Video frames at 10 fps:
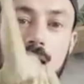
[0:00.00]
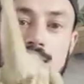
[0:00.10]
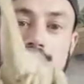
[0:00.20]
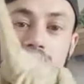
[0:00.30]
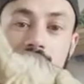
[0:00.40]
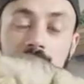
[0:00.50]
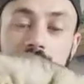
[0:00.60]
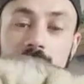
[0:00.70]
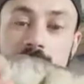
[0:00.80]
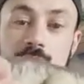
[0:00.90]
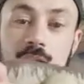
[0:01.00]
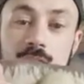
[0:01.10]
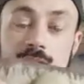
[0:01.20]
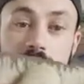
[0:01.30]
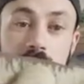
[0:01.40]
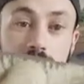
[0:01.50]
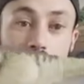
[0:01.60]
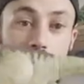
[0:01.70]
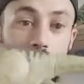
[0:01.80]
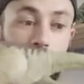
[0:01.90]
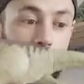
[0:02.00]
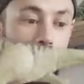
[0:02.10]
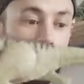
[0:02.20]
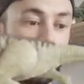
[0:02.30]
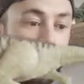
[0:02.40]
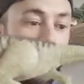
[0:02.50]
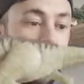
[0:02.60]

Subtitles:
articulation as the brown one.